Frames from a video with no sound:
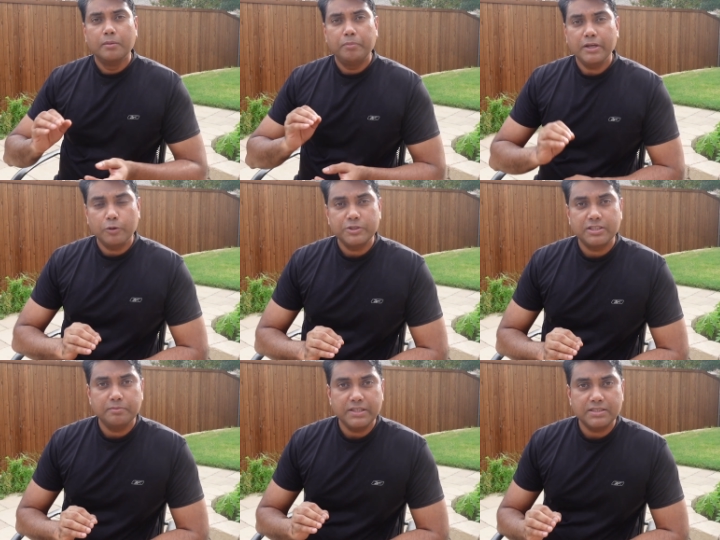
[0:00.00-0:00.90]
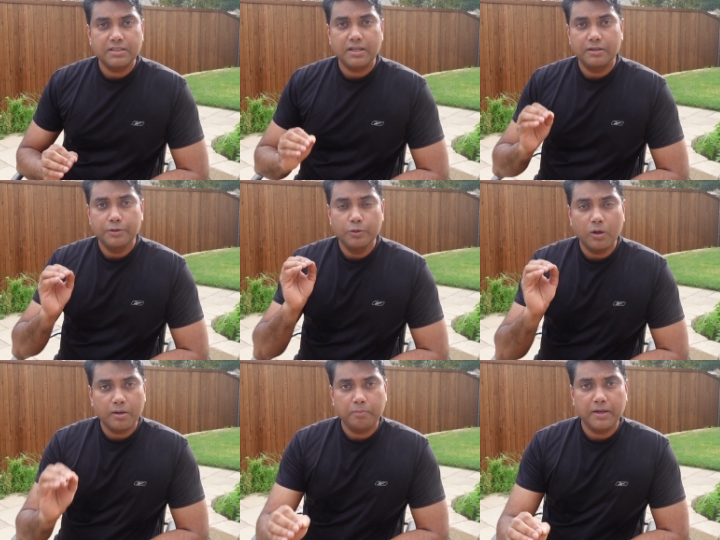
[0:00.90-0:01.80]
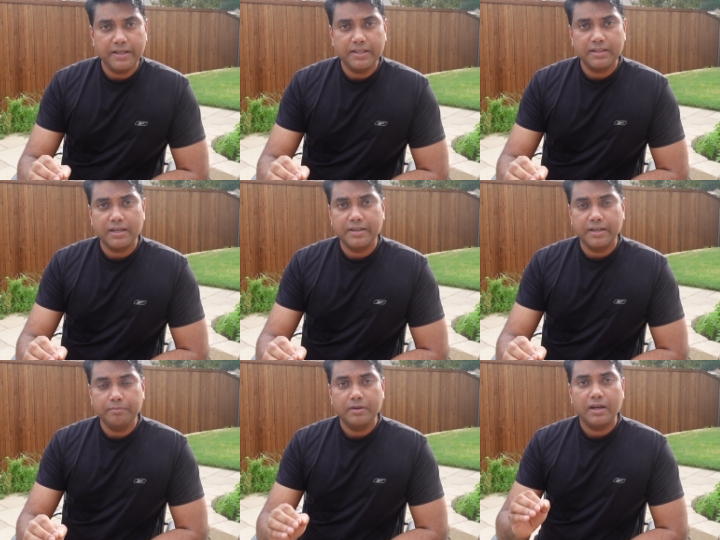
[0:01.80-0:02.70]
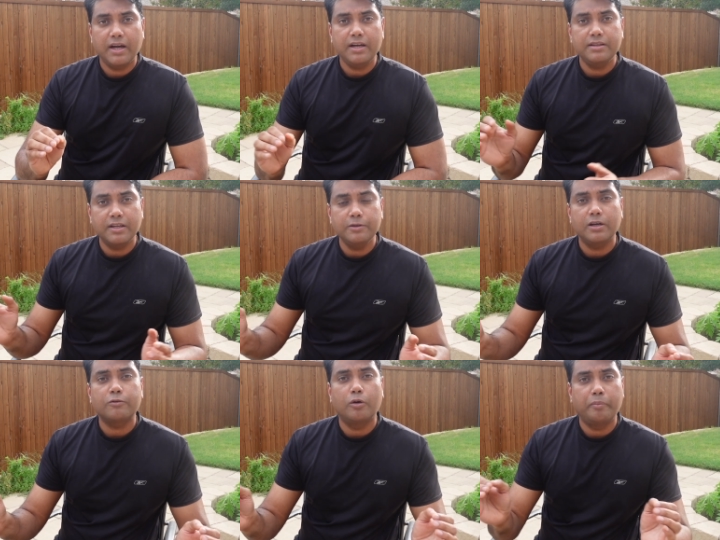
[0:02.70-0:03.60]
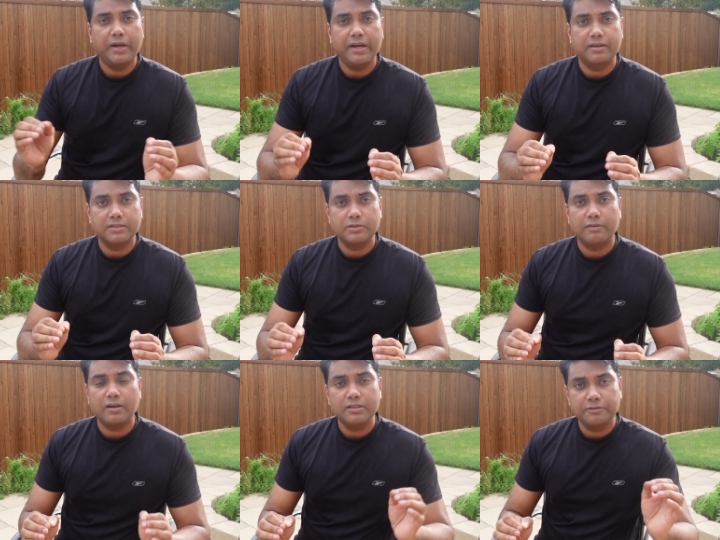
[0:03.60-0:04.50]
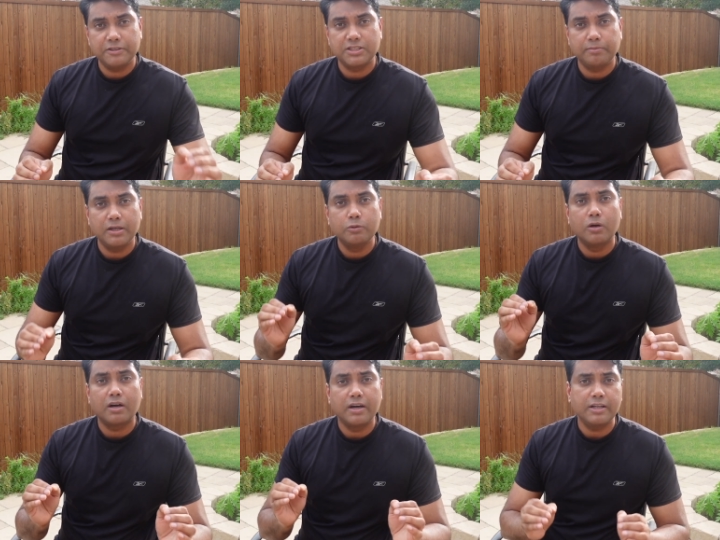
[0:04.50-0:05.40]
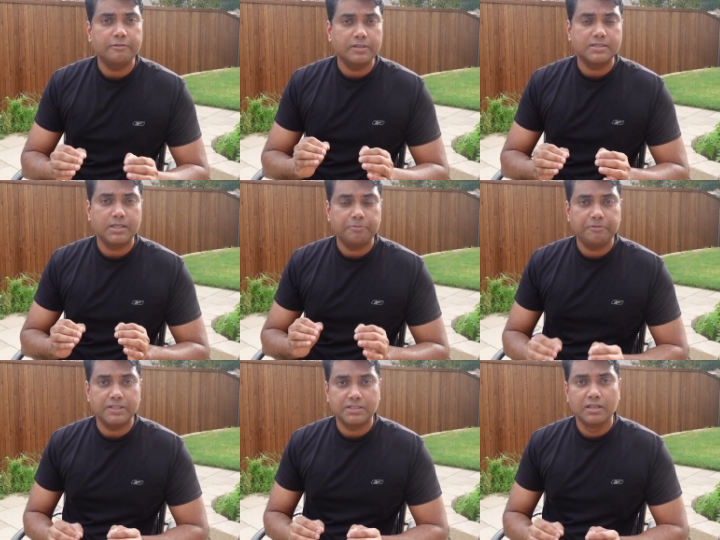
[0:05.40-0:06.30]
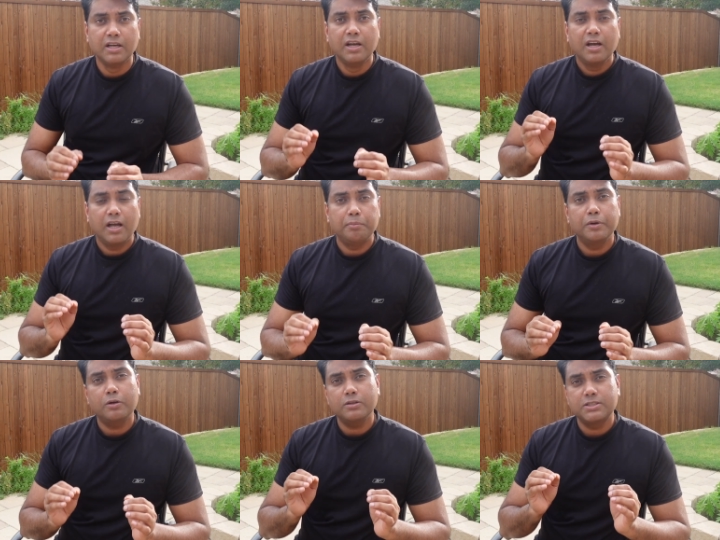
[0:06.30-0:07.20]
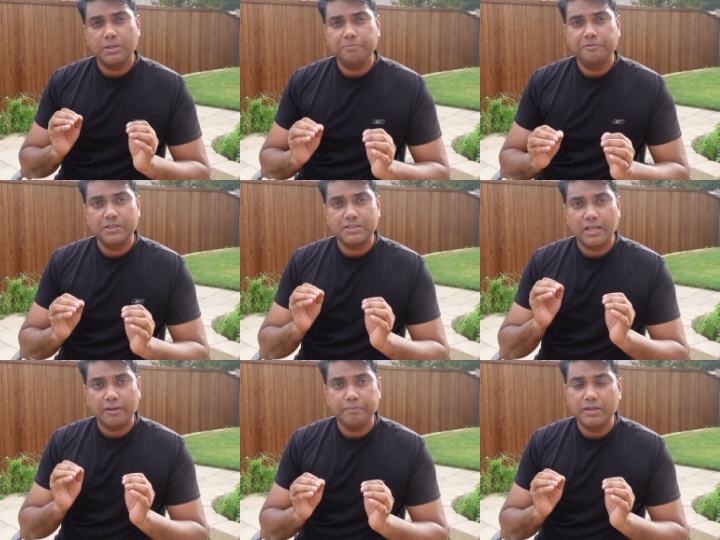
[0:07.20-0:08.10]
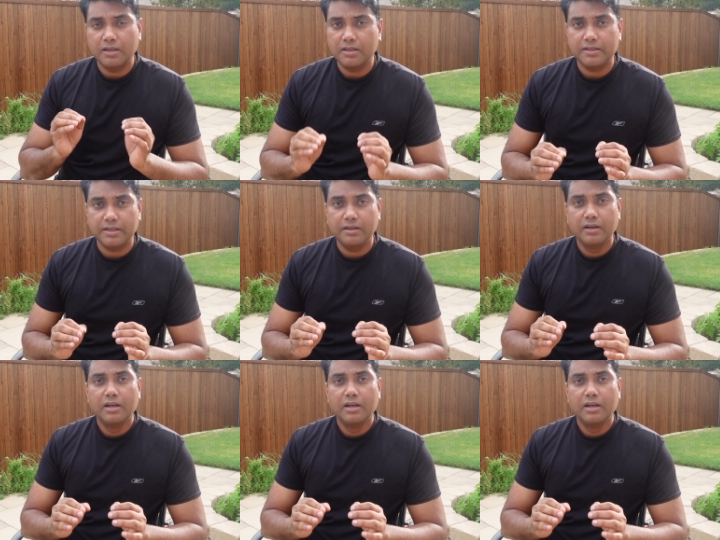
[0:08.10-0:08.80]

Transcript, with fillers: pink ocean means that you are playing in that game and then you have competitors you have other fishermen who are hunting for the same fish and because some fish have been hunted